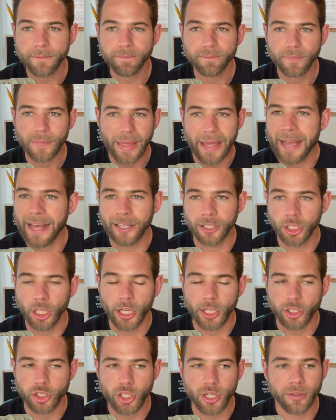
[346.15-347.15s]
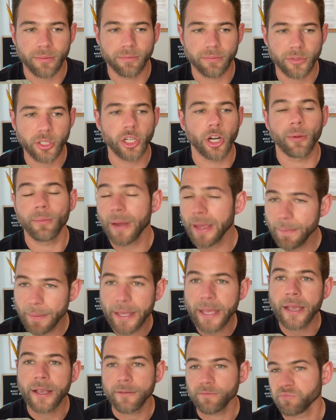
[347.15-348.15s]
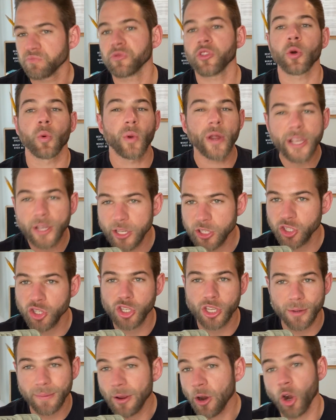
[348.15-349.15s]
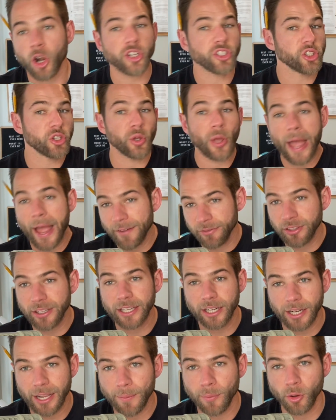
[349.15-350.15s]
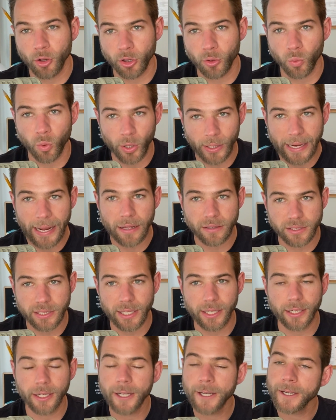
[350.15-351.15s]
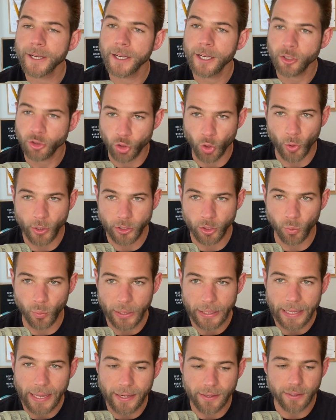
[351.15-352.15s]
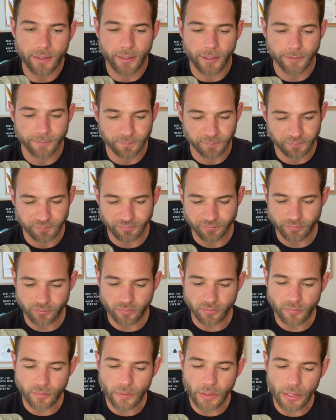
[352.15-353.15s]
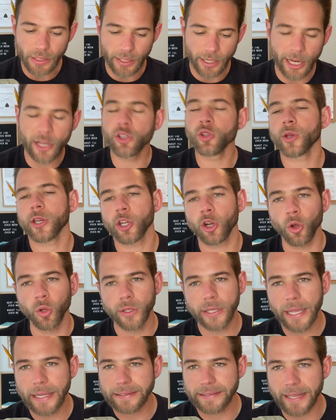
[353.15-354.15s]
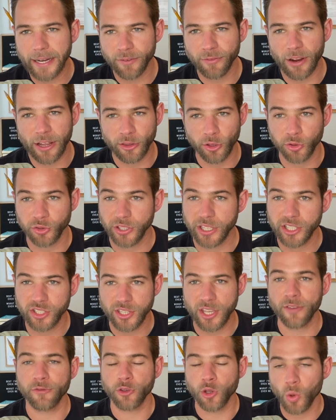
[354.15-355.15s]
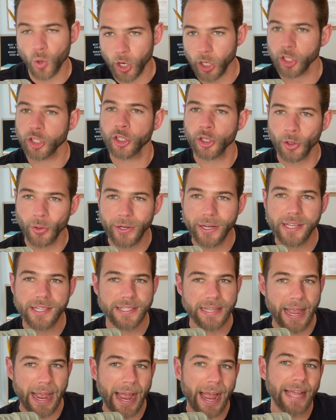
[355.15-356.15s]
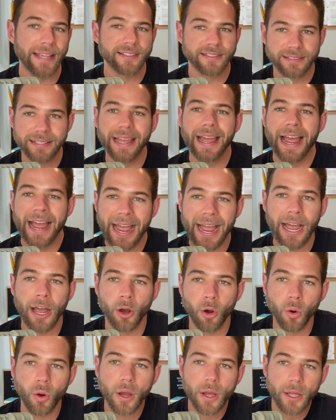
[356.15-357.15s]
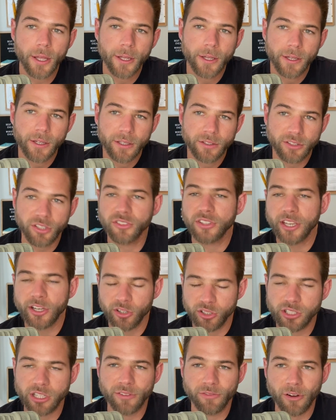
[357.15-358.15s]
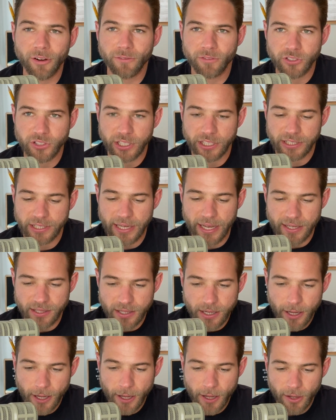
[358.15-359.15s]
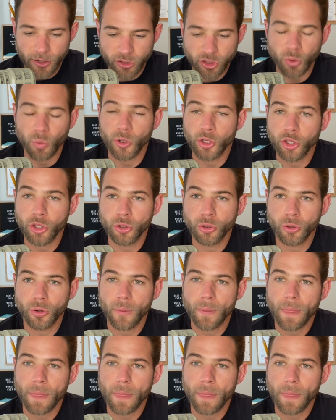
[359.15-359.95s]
at lunch. And, you know, maybe the week is just going to be hard. So you have to get a couple good workouts in during the weekend. And you can only identify those things if you are curious as to how to set yourself up for success. So when you